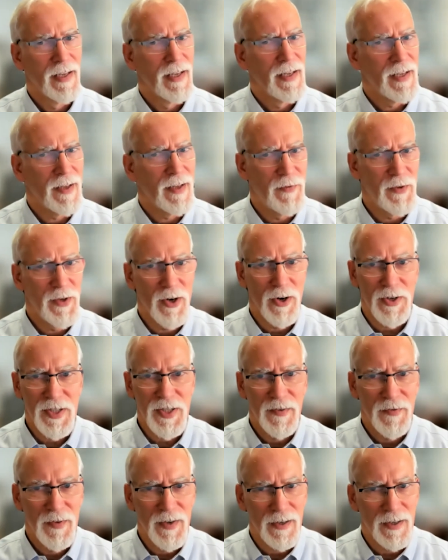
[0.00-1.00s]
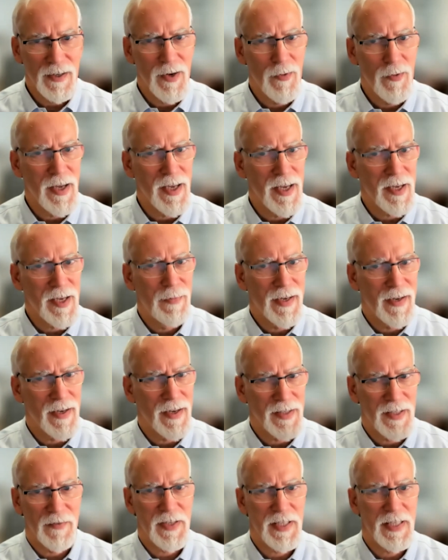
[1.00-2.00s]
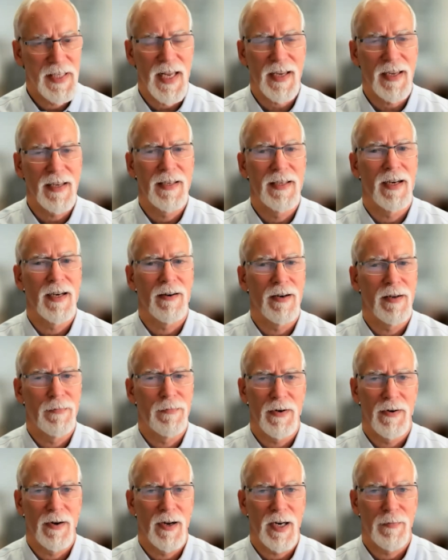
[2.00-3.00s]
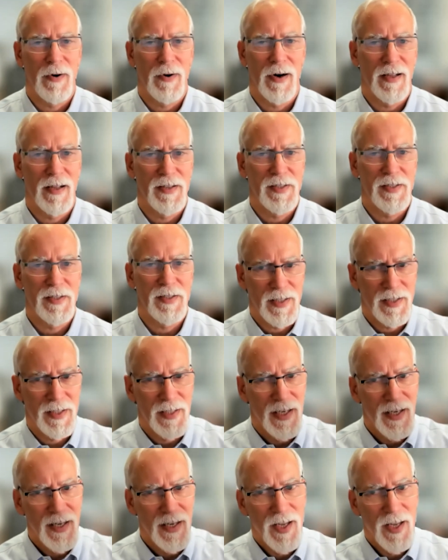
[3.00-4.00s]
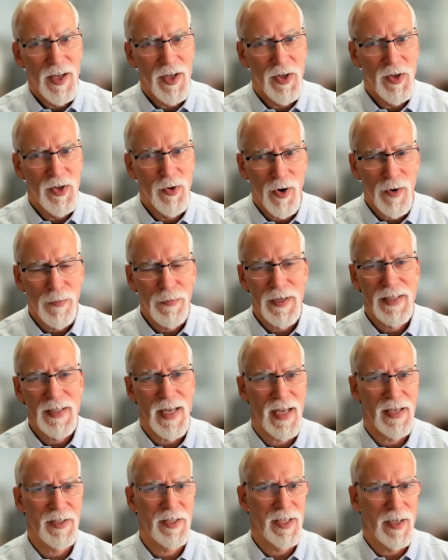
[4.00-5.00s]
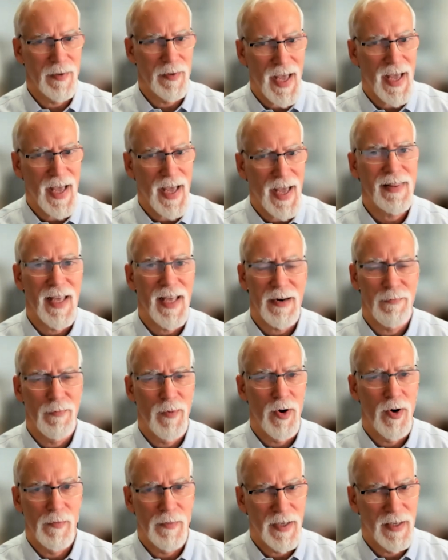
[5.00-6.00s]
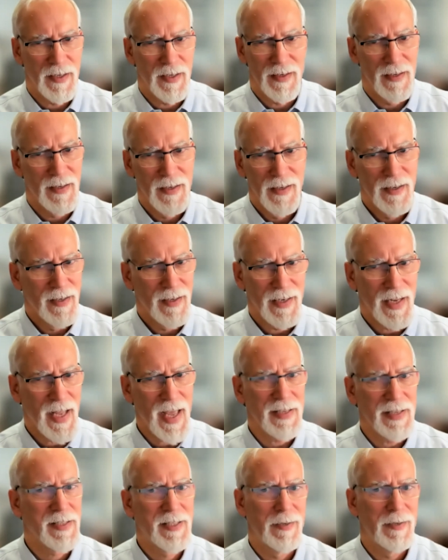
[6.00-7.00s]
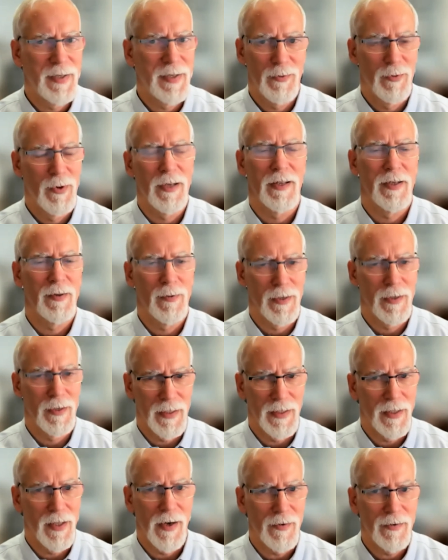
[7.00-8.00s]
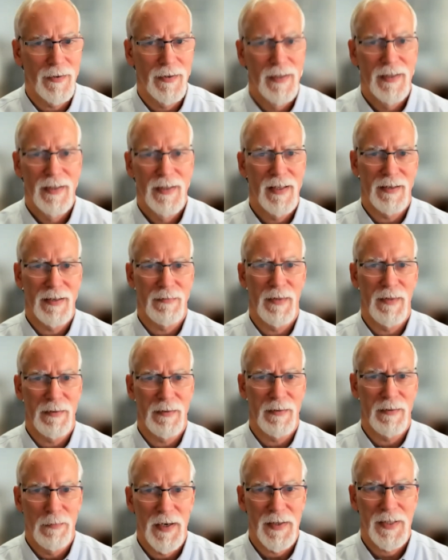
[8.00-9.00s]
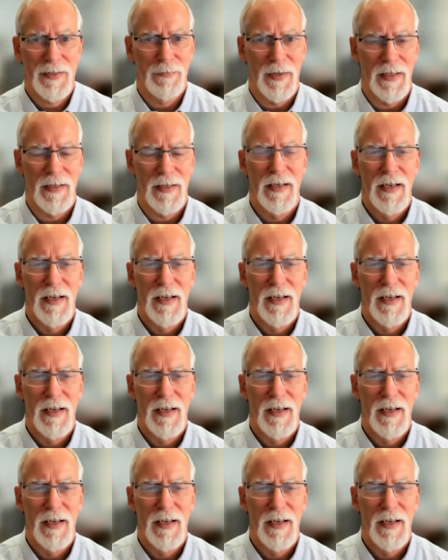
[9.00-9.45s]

If you're severely weak because of secondary periodic paralysis, your potassium at that moment has to be really, really low. It, it must be.